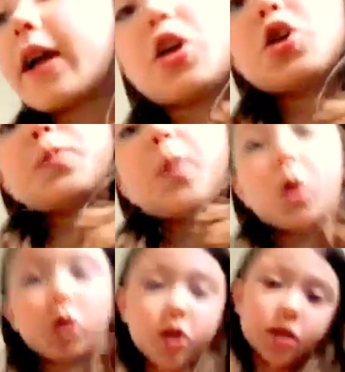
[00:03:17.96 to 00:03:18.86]
huge
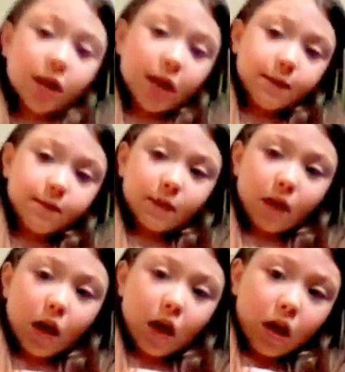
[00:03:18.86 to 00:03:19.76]
box here
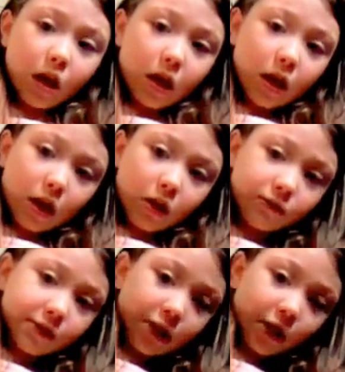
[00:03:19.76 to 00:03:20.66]
of
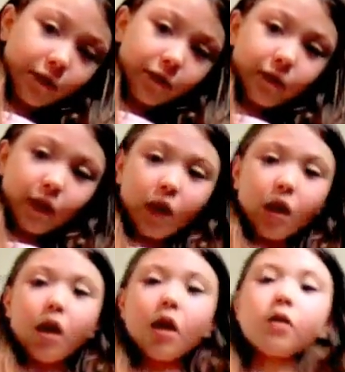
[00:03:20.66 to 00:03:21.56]
stuff.
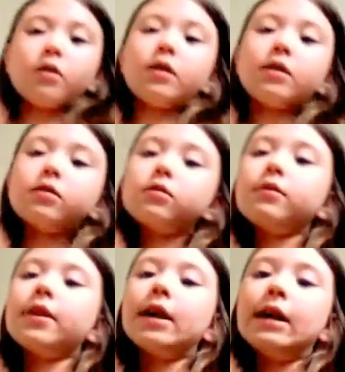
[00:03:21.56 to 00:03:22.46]

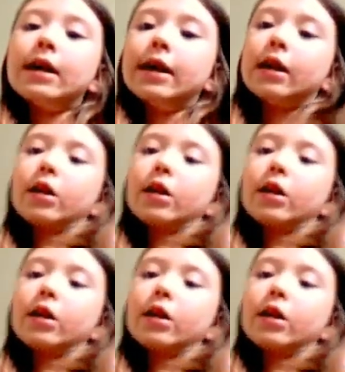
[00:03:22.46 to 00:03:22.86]
Really,